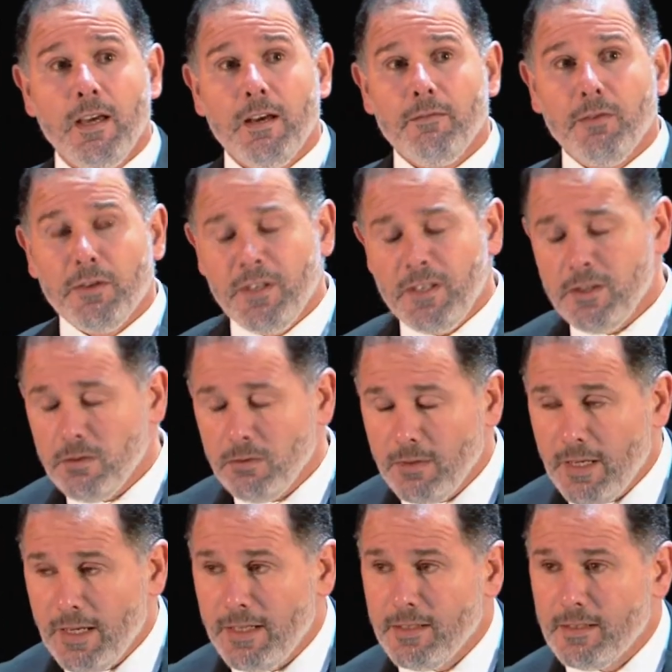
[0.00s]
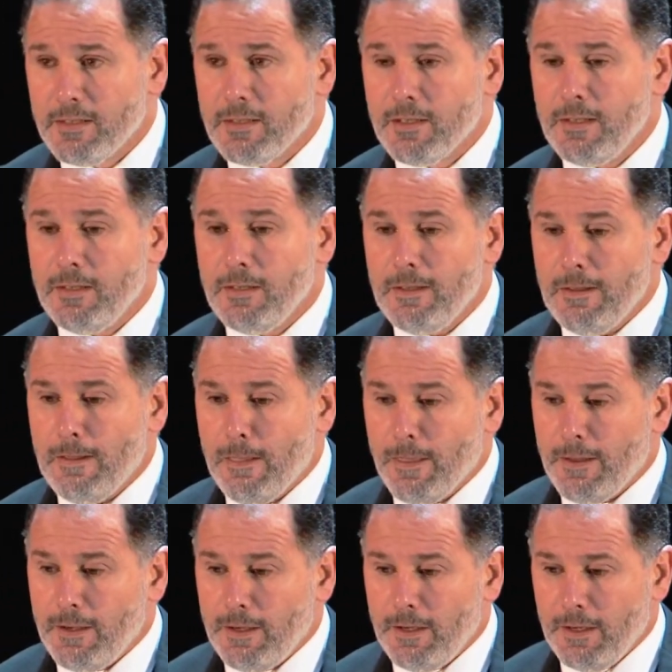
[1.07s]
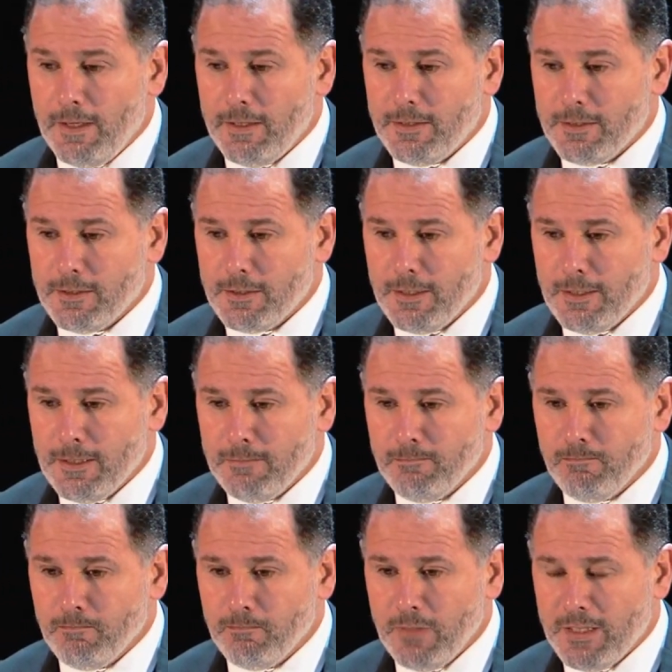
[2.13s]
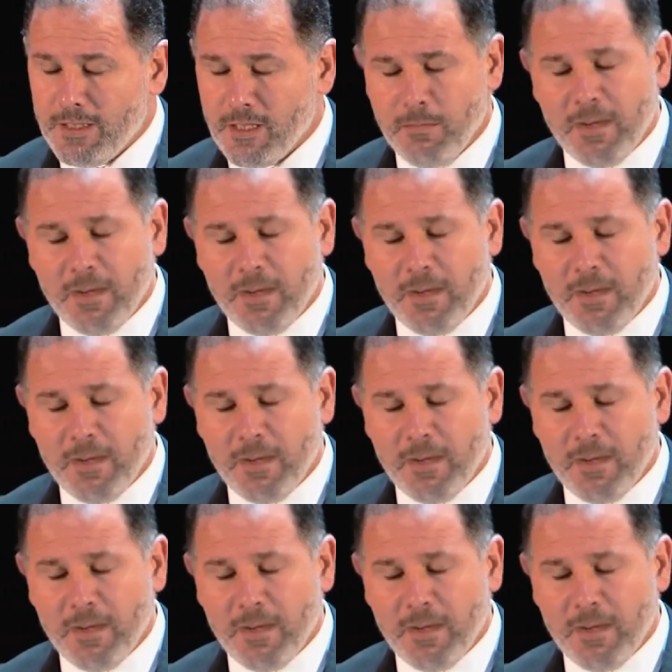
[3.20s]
For these 2 days, it's a